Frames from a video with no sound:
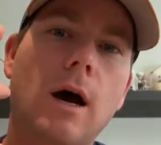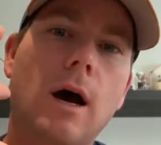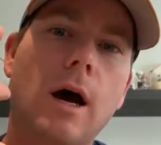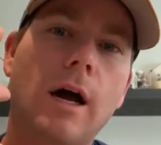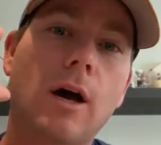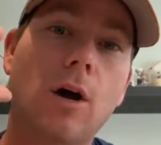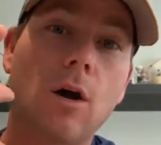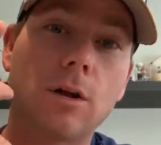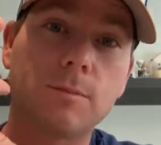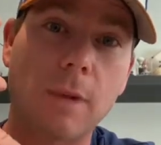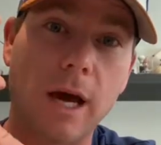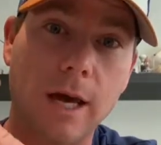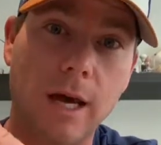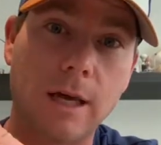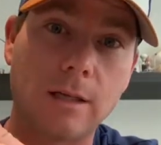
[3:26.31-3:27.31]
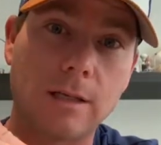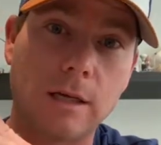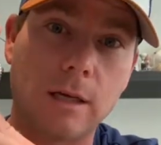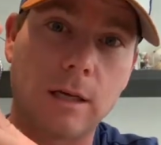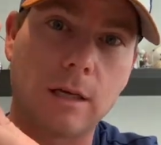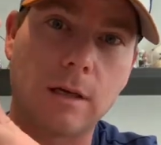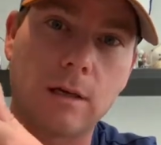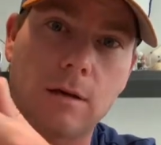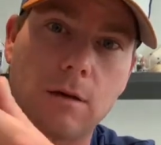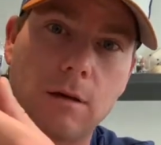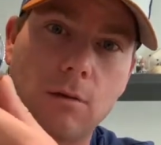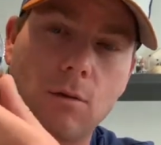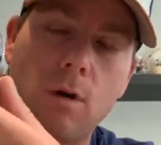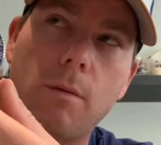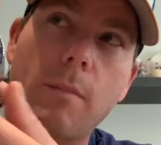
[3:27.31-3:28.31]
I called my AD.
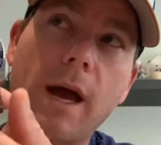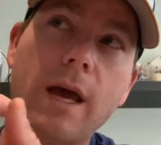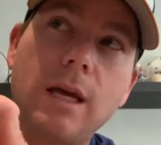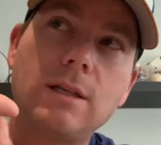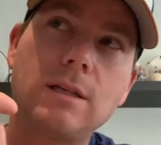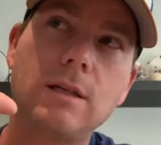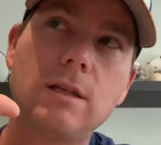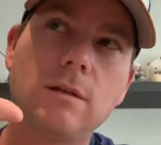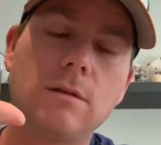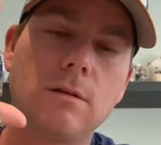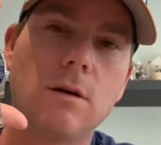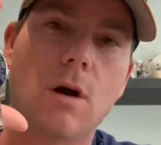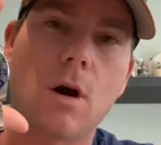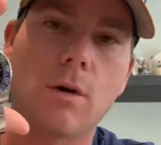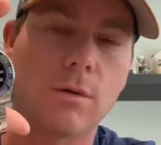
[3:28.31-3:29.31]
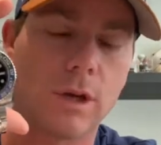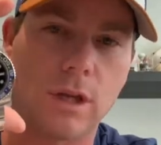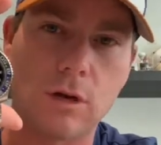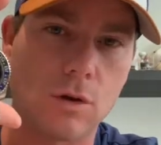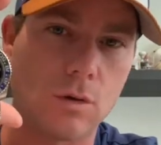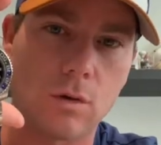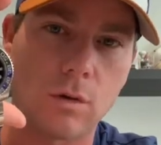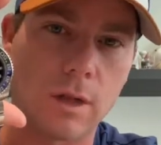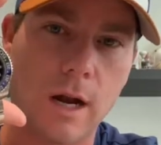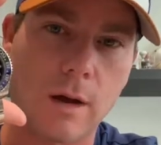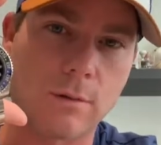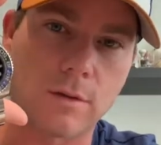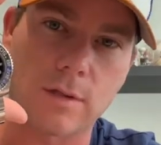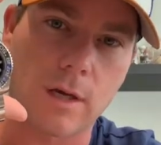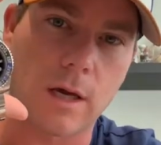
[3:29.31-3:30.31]
Well, my AD already knew that I
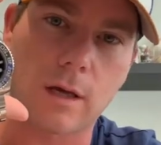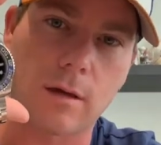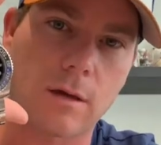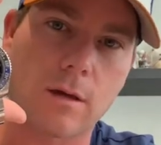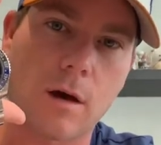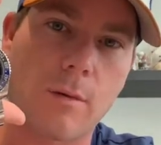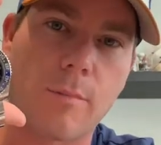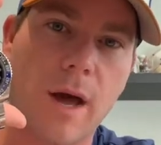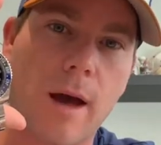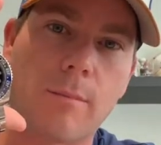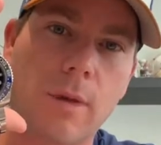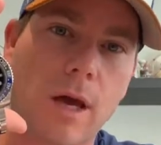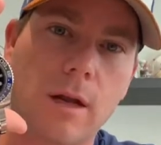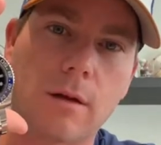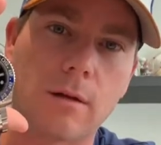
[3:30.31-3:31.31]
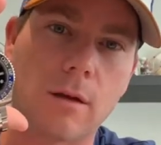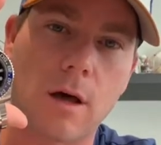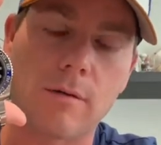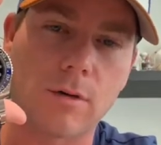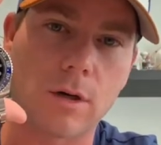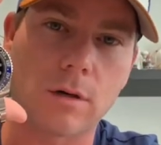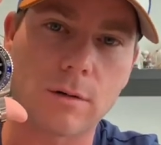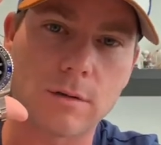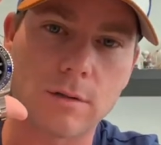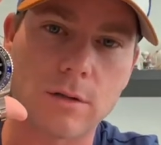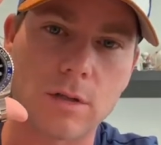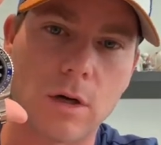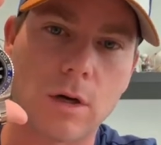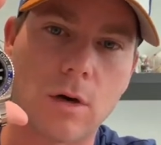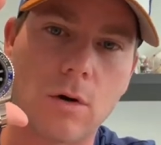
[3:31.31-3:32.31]
was like a Batman lover.
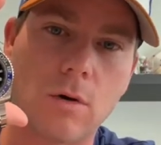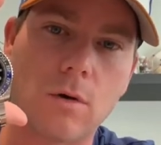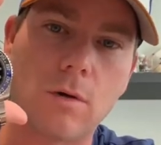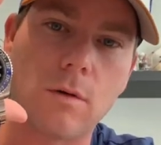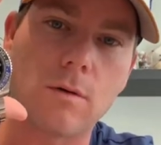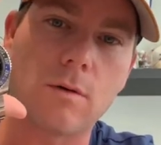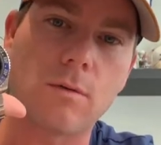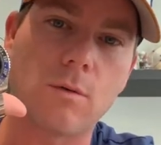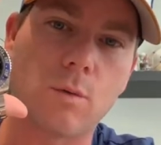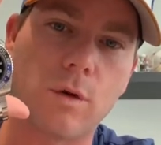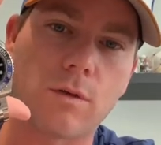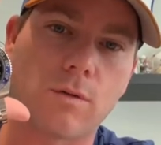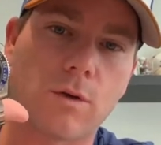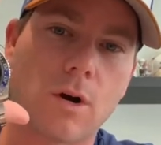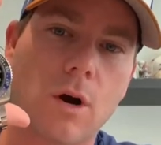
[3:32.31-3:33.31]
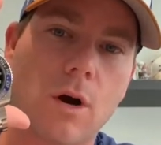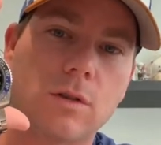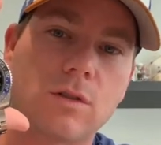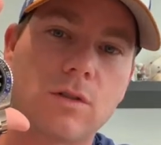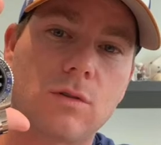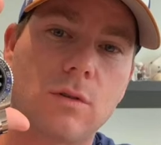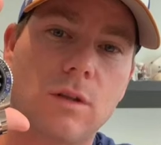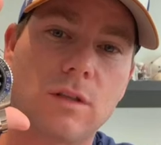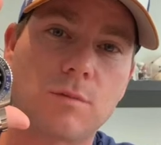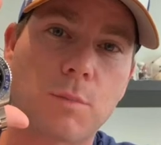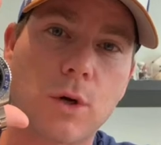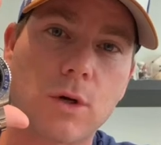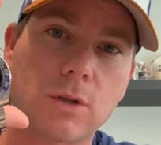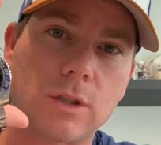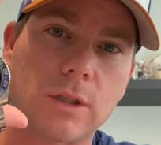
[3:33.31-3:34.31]
So with regards to this
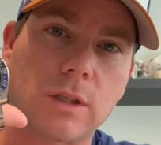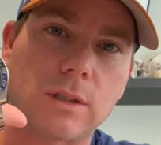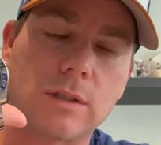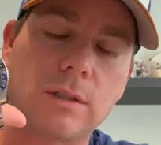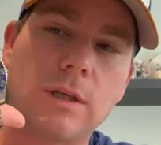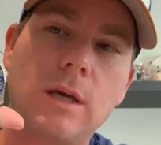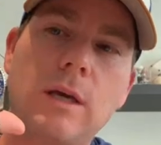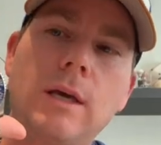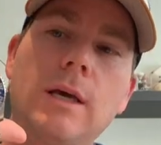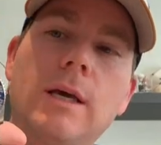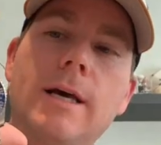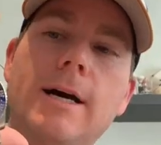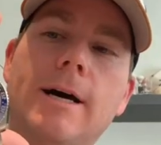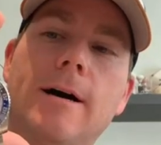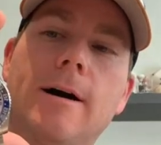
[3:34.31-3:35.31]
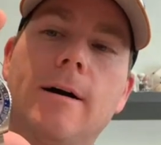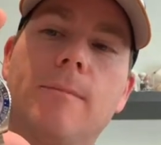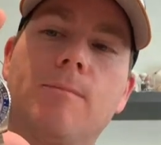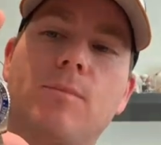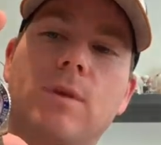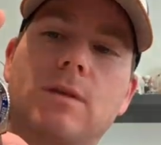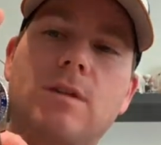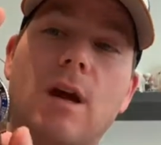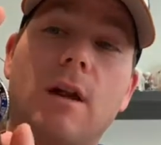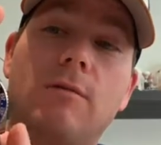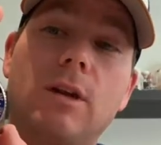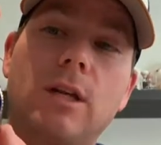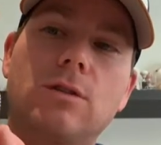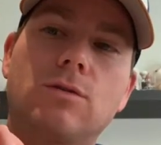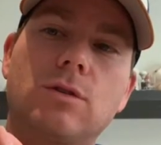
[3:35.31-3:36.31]
purchase, it's kind of
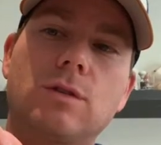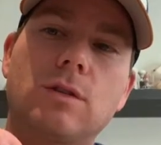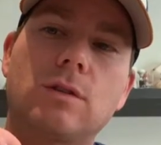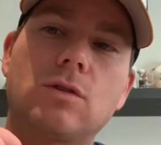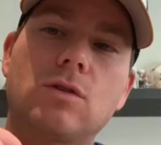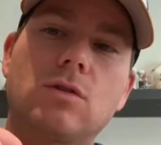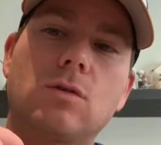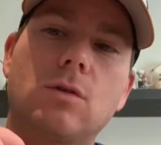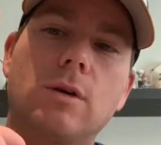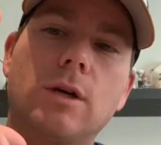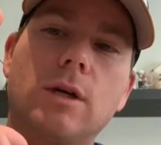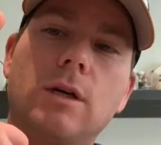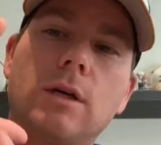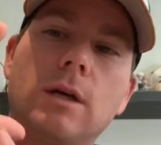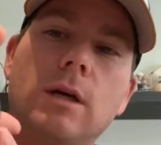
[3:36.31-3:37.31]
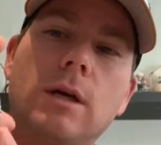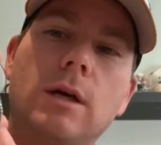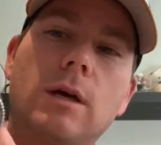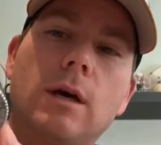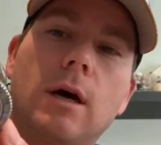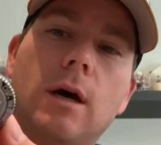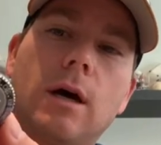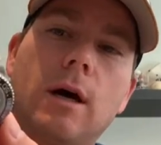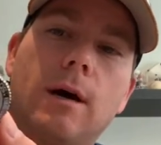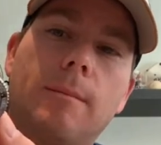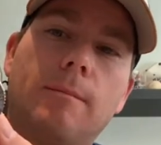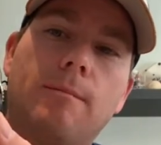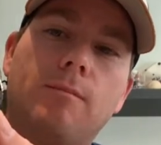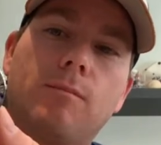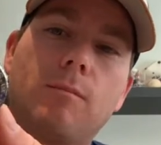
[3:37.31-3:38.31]
an interesting story.
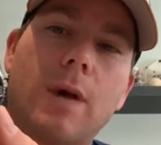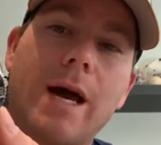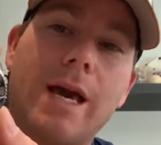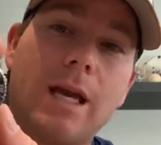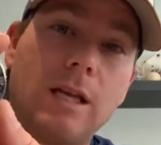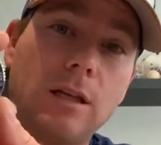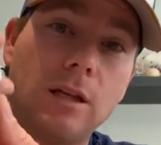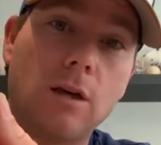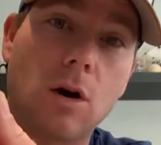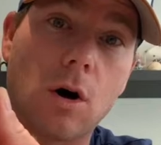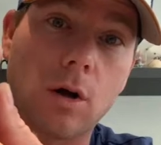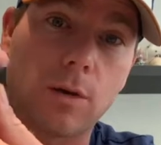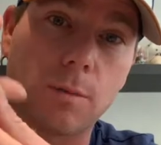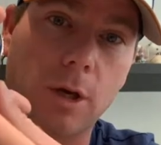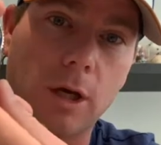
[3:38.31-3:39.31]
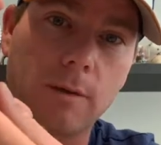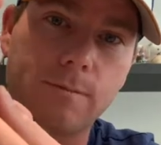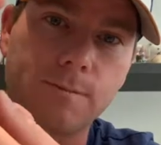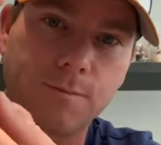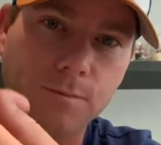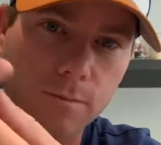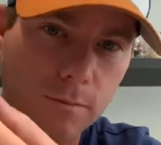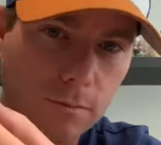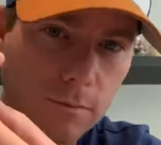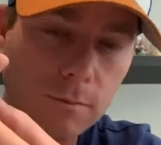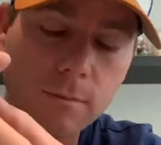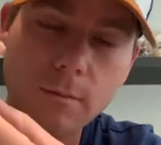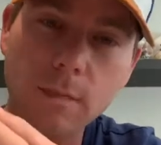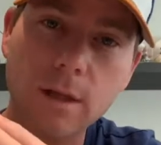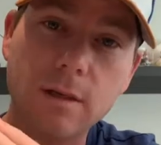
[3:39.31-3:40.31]
My AD called me,
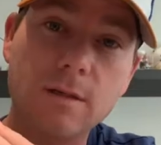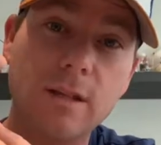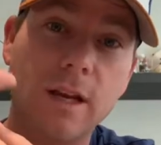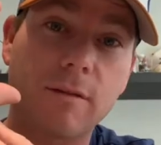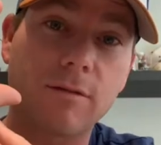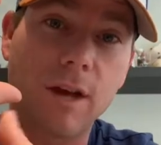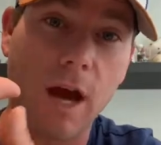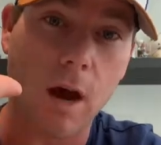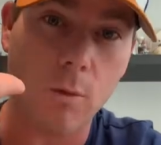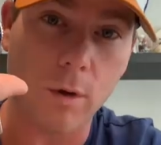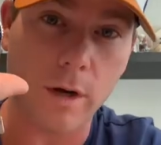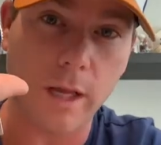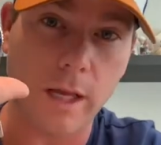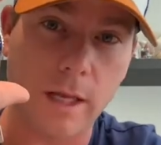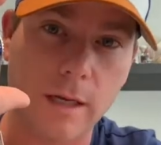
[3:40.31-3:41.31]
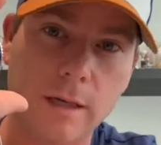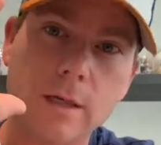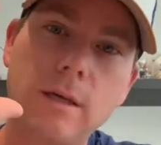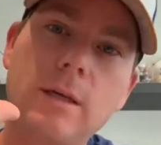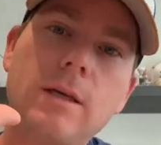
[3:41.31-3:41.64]
said, I've got one in.